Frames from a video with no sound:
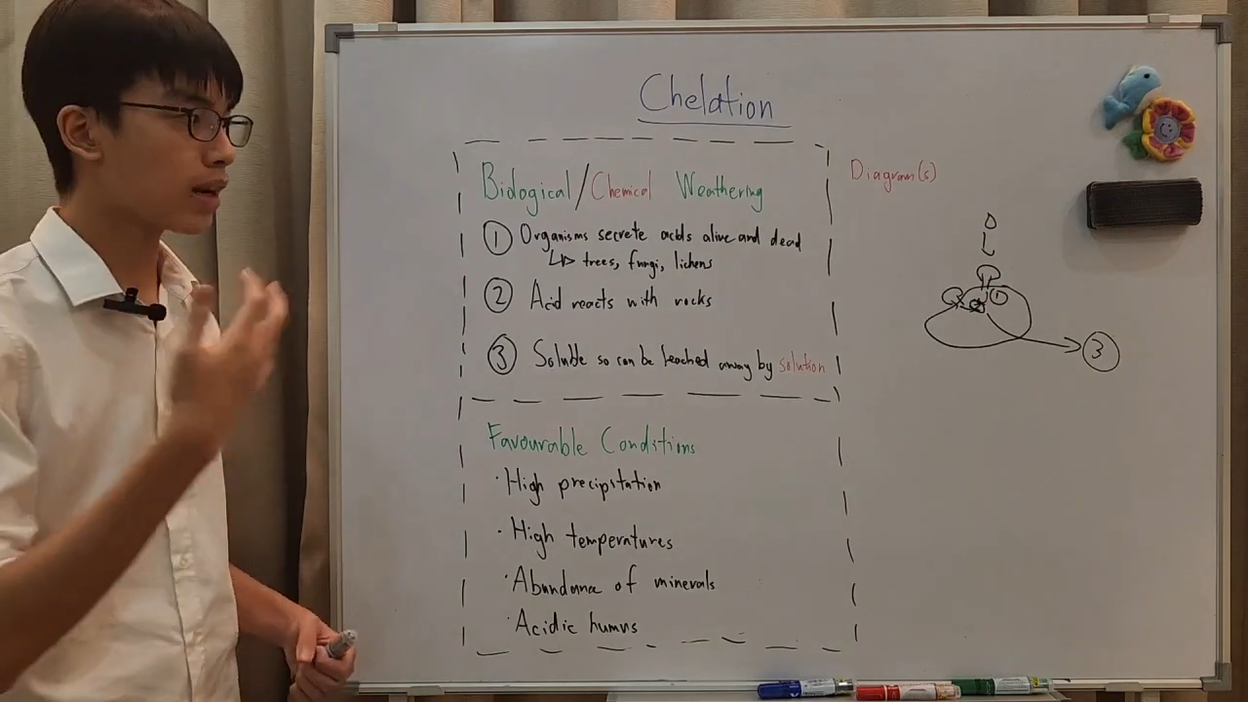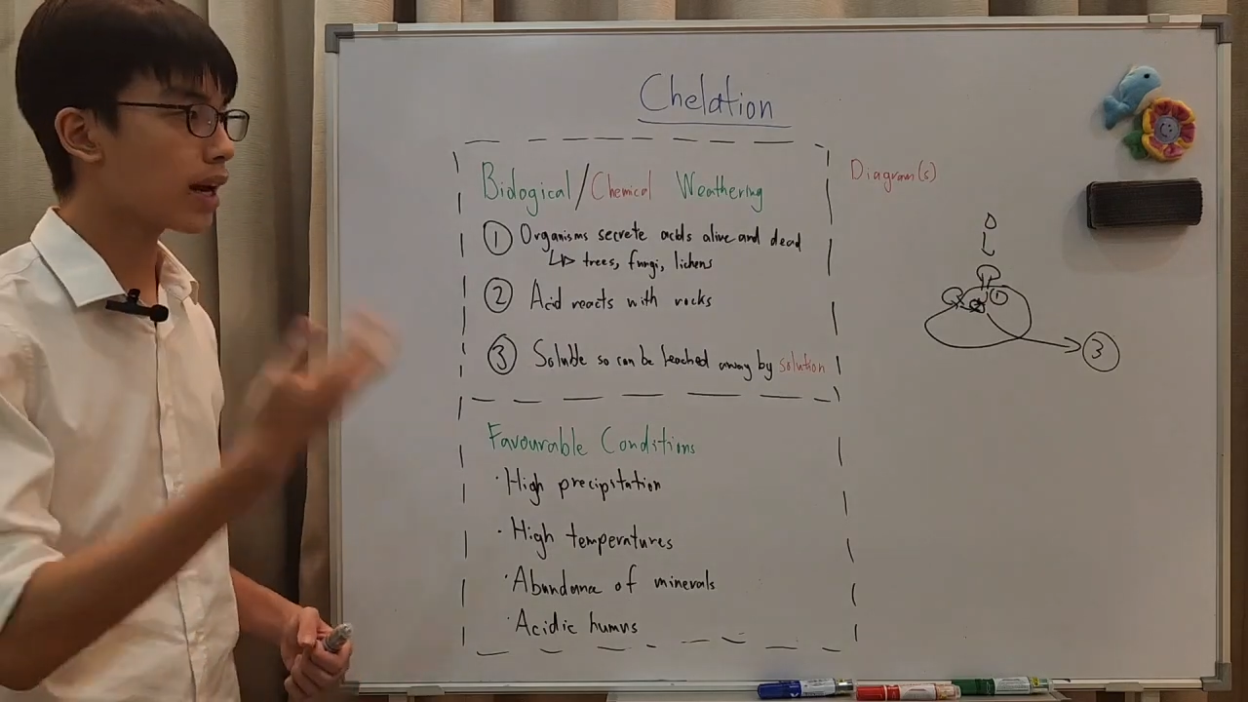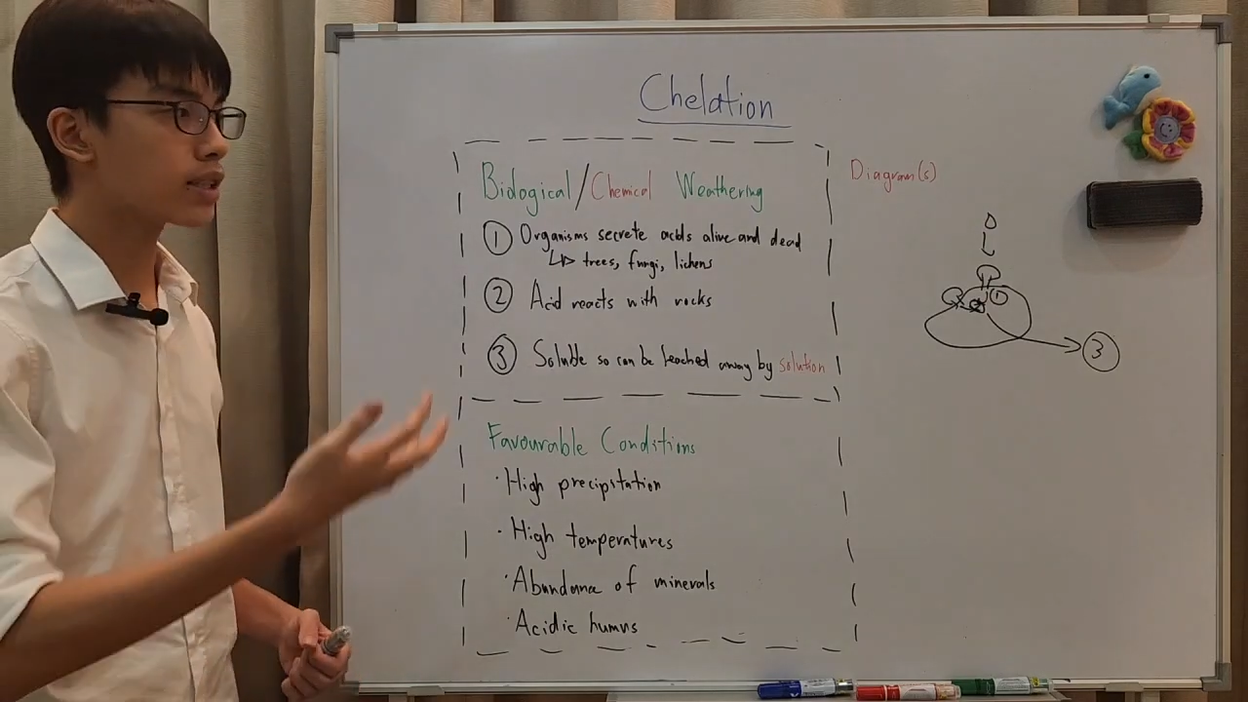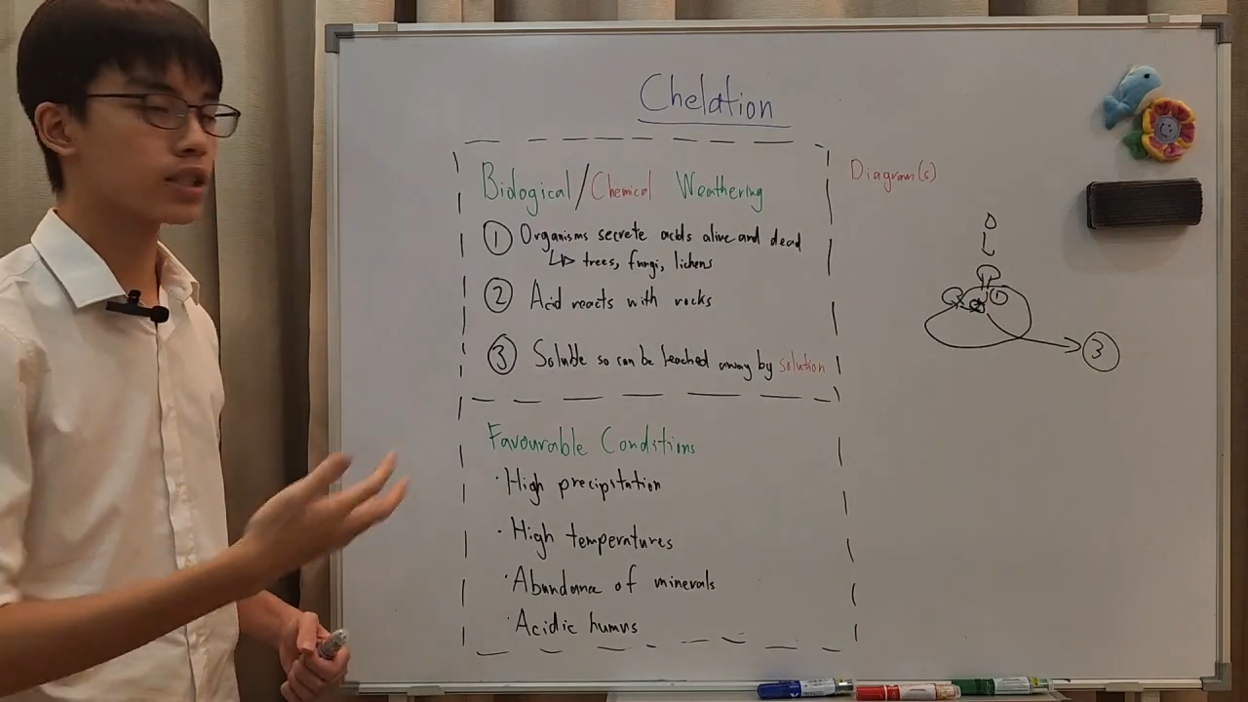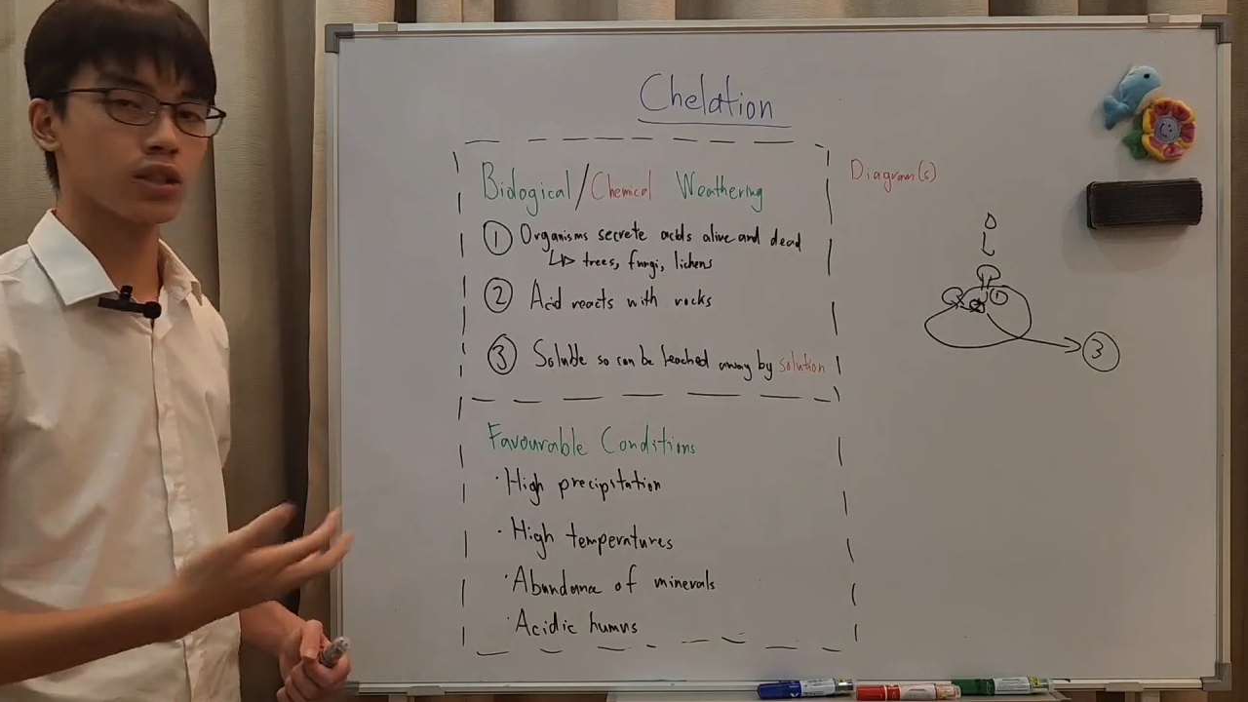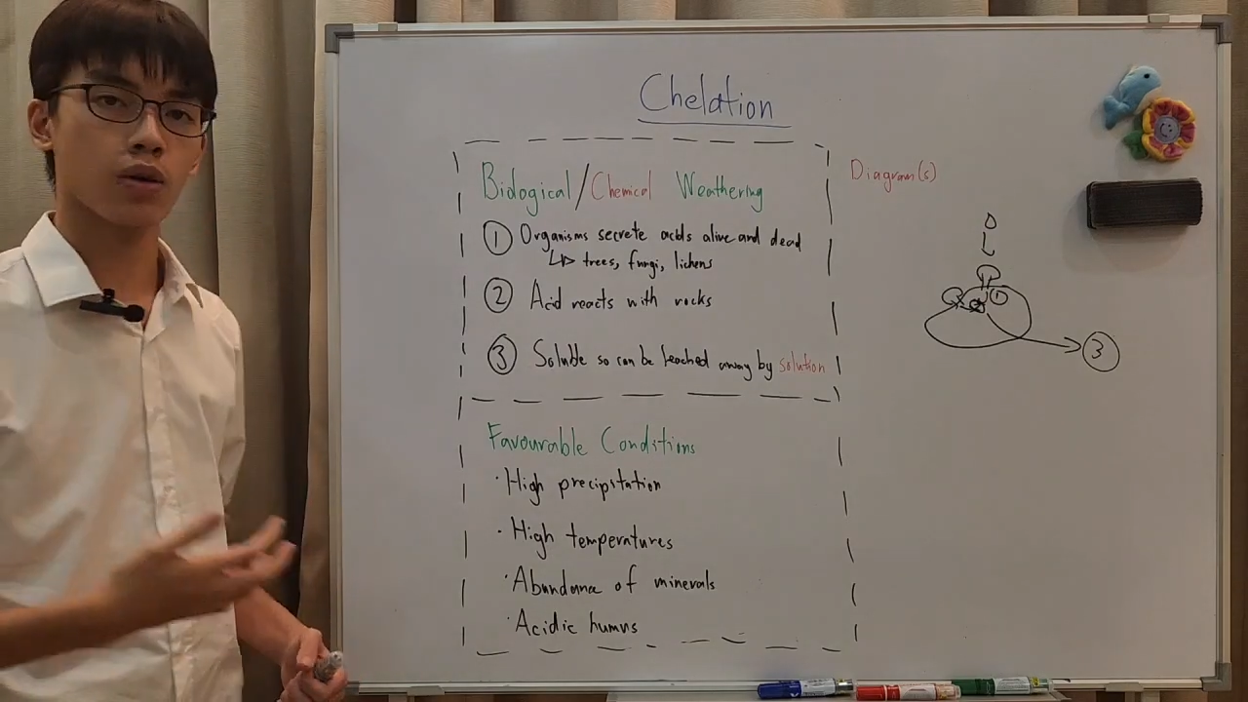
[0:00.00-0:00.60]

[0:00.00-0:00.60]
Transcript: plants,